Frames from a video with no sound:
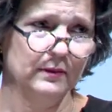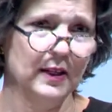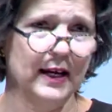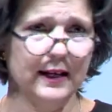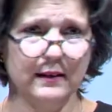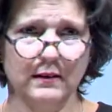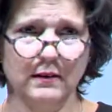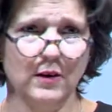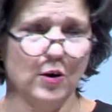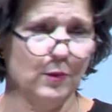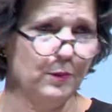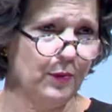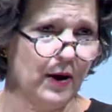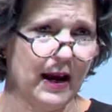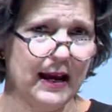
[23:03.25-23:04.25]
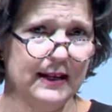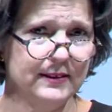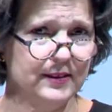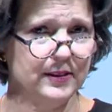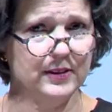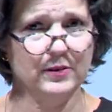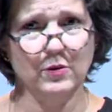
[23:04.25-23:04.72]
like her
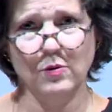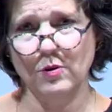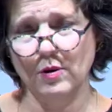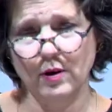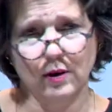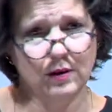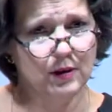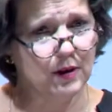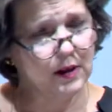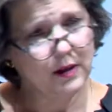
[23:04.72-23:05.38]
breasts or